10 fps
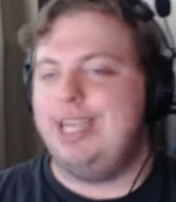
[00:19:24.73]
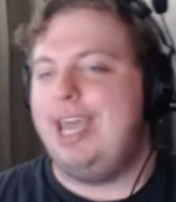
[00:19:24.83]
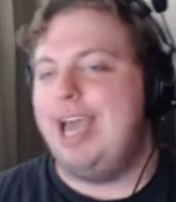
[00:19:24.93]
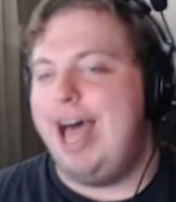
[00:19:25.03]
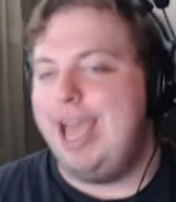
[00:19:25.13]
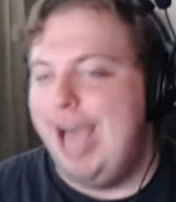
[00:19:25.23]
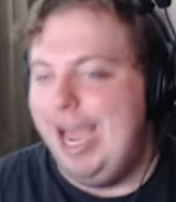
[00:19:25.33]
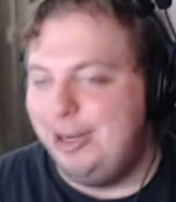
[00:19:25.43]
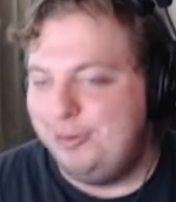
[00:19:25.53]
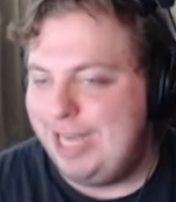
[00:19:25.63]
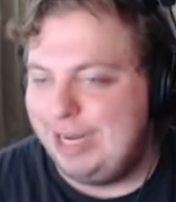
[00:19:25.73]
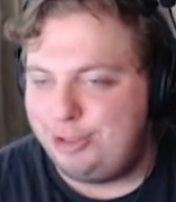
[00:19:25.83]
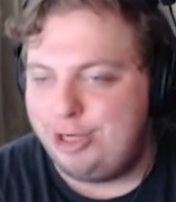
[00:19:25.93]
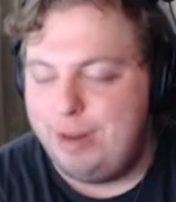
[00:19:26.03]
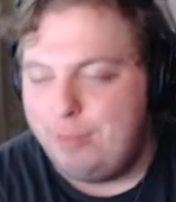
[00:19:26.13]
I don't doubt
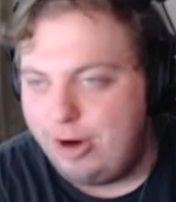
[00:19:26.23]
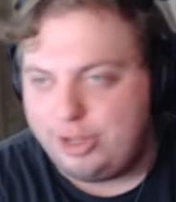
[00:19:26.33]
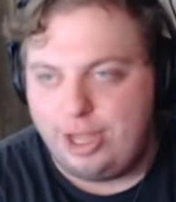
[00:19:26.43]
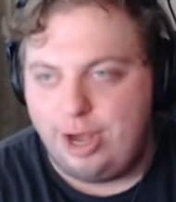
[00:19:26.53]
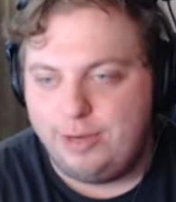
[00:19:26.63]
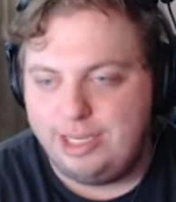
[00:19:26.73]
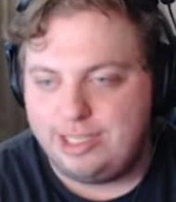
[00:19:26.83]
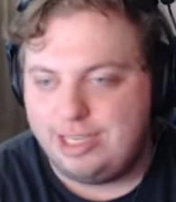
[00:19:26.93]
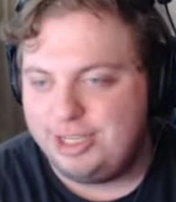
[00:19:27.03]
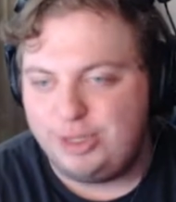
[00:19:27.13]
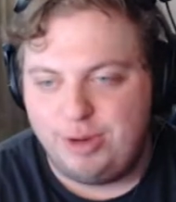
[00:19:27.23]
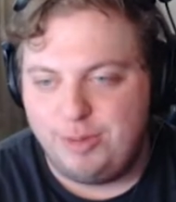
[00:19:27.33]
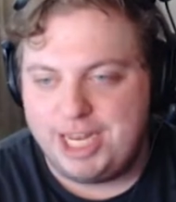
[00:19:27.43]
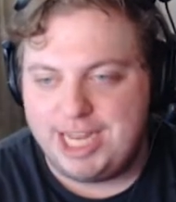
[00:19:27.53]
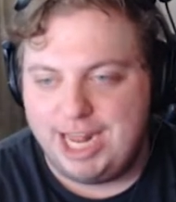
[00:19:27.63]
Jean-Marc, though. He's an
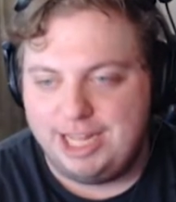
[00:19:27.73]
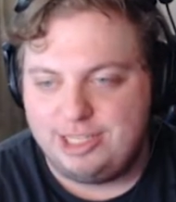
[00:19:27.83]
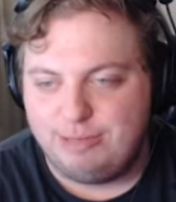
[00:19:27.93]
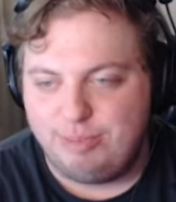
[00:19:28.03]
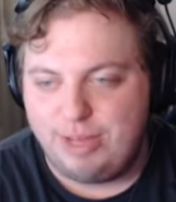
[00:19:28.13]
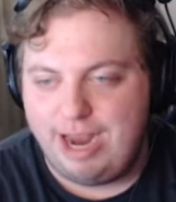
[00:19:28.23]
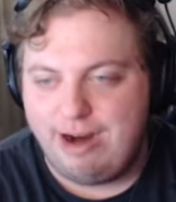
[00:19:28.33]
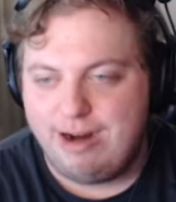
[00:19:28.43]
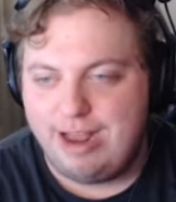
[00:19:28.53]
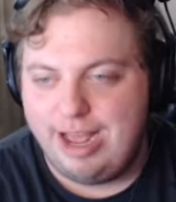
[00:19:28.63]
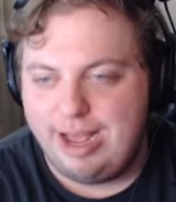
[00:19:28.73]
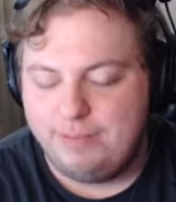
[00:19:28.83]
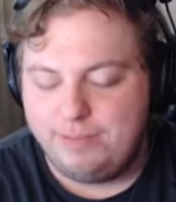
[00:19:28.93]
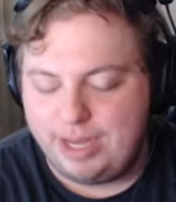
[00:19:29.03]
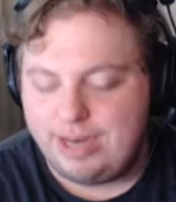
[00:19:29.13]
extremely talented player.
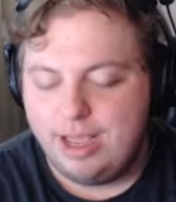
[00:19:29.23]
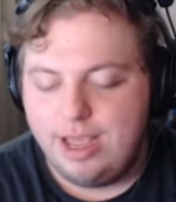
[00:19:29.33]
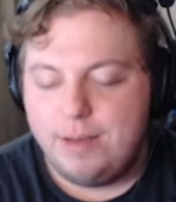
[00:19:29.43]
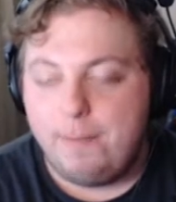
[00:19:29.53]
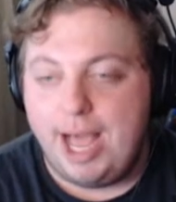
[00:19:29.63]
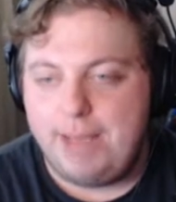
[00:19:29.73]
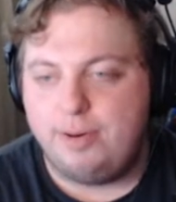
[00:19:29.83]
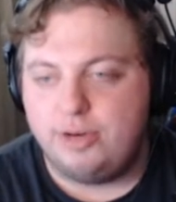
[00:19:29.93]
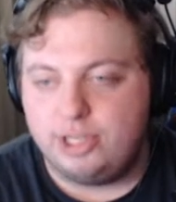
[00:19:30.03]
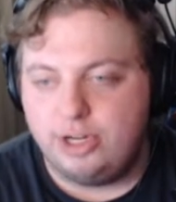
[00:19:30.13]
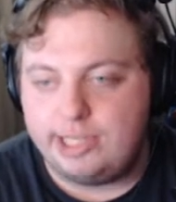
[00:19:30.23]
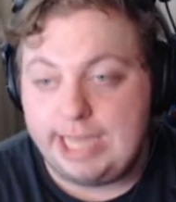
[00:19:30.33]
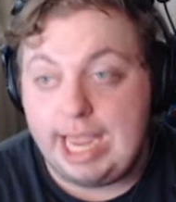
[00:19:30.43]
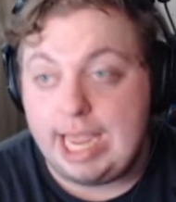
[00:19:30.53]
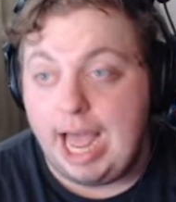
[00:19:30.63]
But my personal
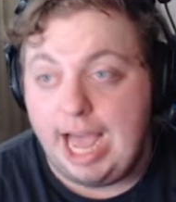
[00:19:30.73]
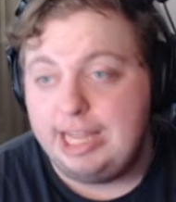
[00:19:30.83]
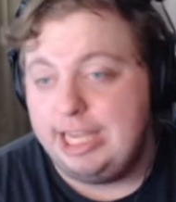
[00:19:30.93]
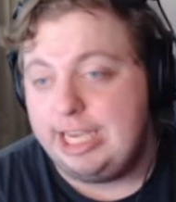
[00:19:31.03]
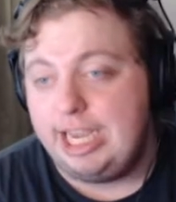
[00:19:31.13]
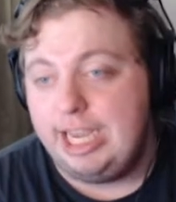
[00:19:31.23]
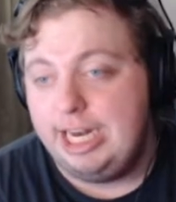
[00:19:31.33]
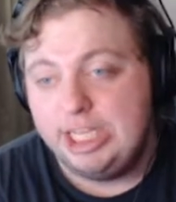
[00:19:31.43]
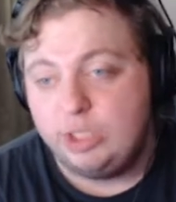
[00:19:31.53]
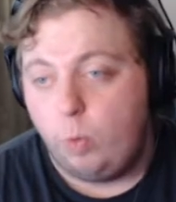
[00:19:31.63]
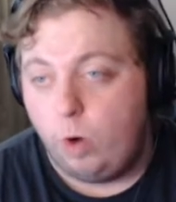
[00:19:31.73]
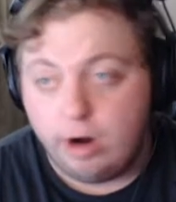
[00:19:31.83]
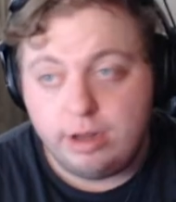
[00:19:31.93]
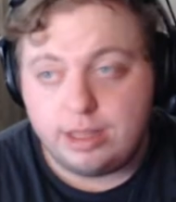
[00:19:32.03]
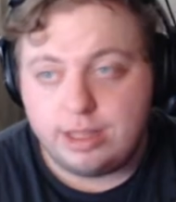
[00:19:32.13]
take, I think it is
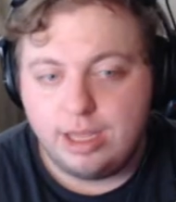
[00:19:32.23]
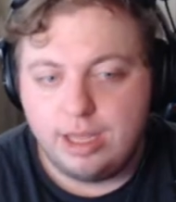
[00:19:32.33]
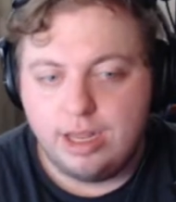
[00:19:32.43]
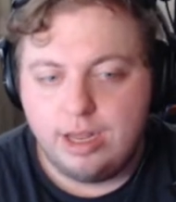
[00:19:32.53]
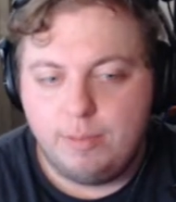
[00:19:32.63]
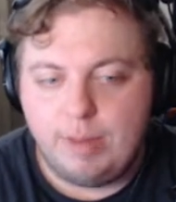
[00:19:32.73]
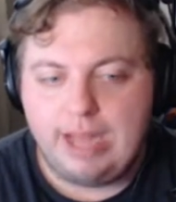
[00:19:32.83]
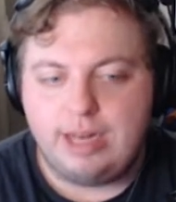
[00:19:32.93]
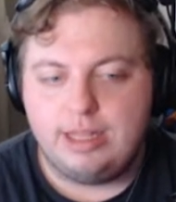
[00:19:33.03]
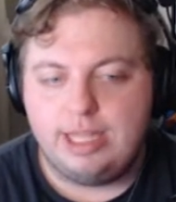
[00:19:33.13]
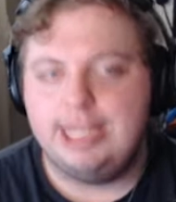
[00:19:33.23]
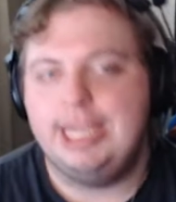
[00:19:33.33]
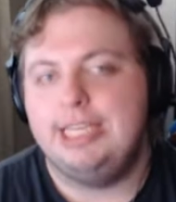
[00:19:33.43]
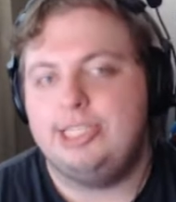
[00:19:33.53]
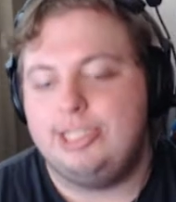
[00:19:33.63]
worth. But the
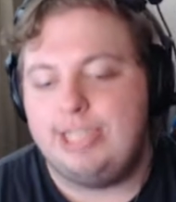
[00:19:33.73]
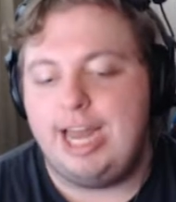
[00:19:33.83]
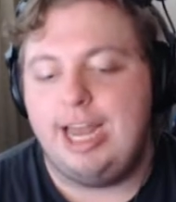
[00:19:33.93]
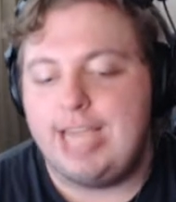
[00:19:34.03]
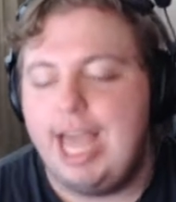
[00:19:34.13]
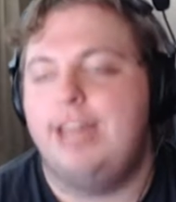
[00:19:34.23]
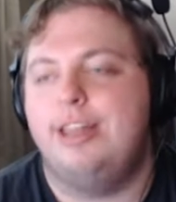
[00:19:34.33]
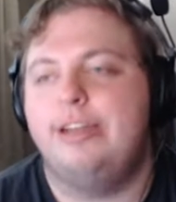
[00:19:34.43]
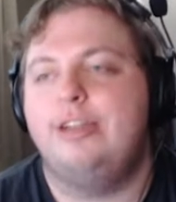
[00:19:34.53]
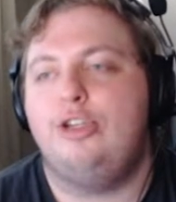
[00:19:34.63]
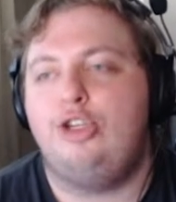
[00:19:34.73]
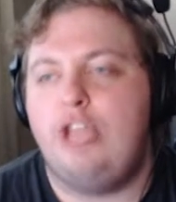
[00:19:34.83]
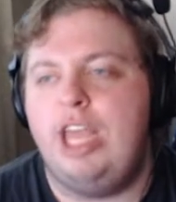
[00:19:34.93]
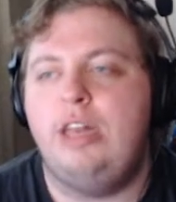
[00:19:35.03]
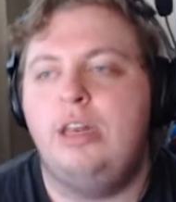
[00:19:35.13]
thing is that, again,
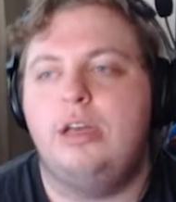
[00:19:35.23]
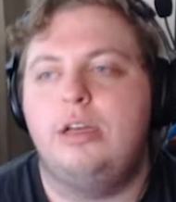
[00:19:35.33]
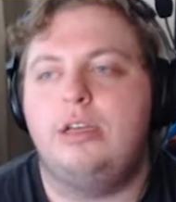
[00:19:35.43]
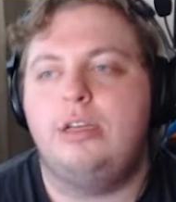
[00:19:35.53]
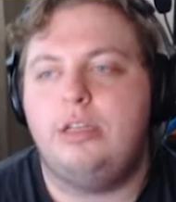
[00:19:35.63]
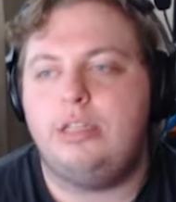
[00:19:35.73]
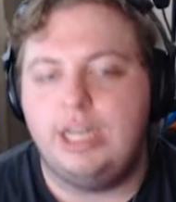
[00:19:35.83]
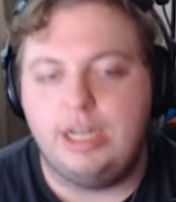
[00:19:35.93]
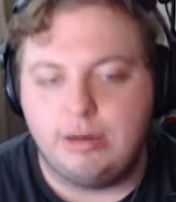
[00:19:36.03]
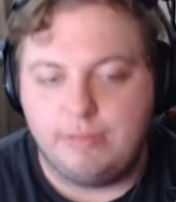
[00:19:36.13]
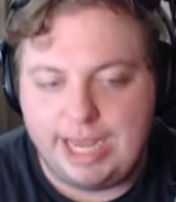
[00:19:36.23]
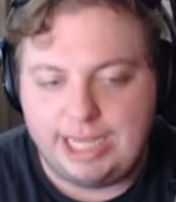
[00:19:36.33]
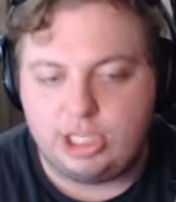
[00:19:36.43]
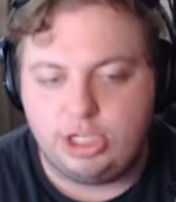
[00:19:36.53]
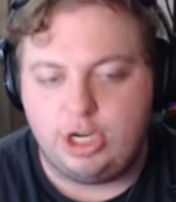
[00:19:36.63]
Jin did an
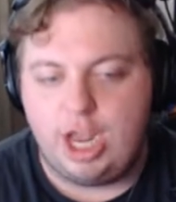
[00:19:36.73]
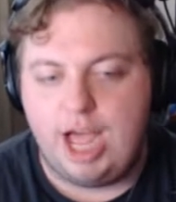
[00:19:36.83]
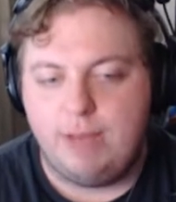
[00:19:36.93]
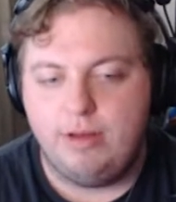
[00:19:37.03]
amazing job